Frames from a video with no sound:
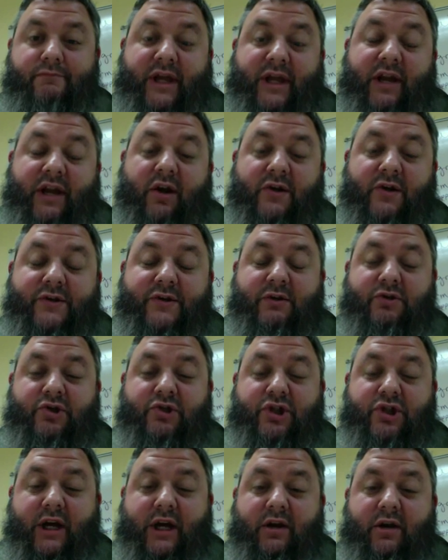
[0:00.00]
also
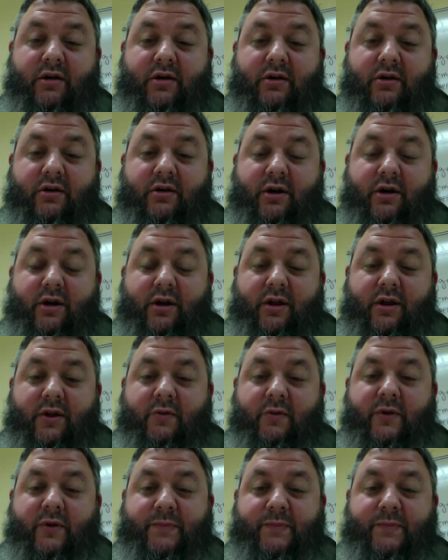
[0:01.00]
share the
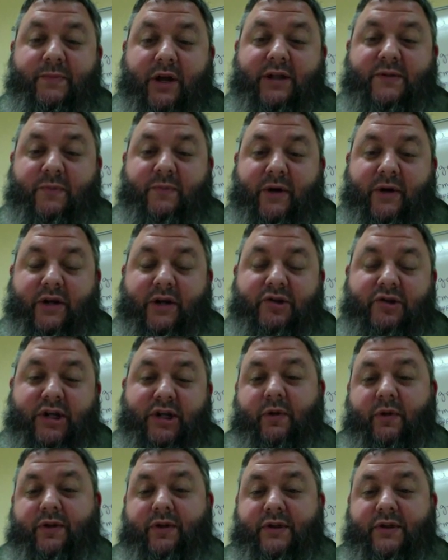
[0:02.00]
response spreadsheet
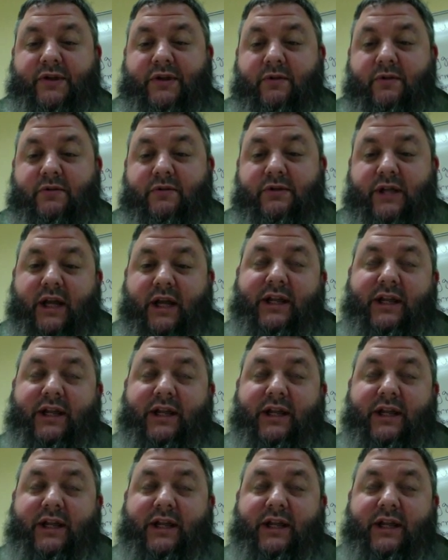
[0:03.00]
with the students